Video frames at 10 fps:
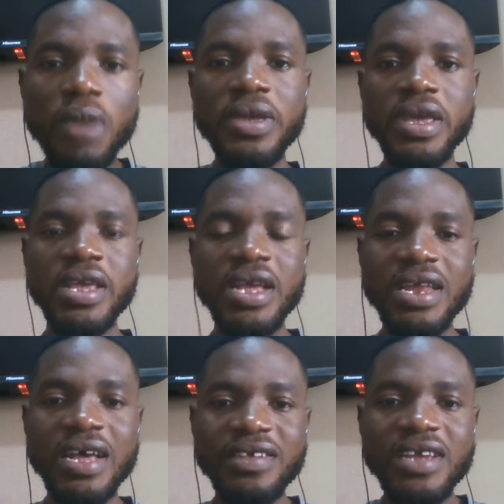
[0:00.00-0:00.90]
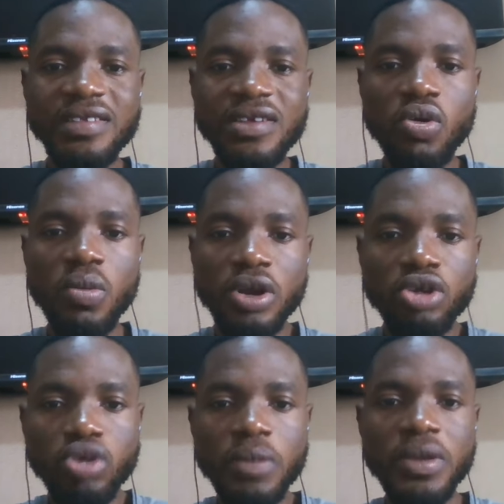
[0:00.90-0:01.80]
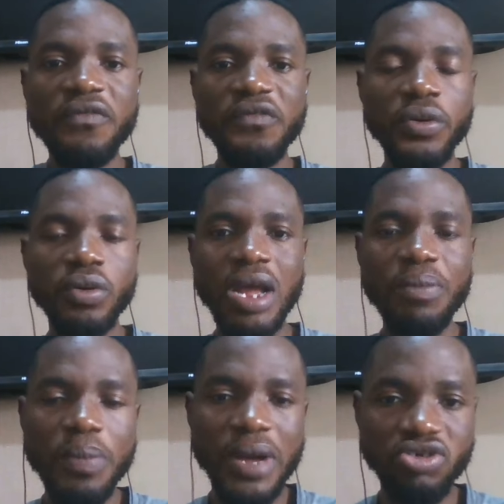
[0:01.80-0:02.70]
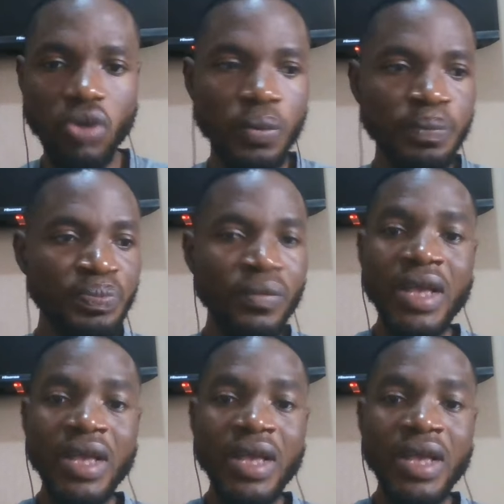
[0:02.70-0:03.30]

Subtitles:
for more update like and share our video na ma love so e dey